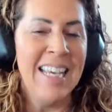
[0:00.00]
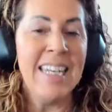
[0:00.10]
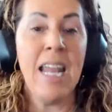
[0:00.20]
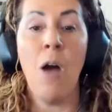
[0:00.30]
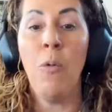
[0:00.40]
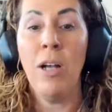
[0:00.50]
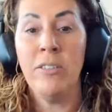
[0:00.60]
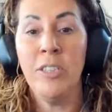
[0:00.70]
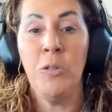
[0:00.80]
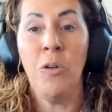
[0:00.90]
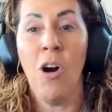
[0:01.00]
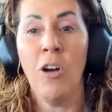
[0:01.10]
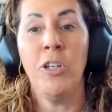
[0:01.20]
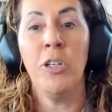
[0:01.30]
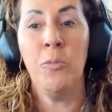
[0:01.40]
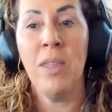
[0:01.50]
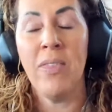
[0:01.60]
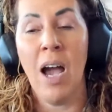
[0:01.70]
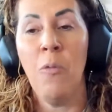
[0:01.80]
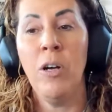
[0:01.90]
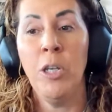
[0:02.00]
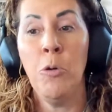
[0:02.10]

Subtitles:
Now, once you are good with that one,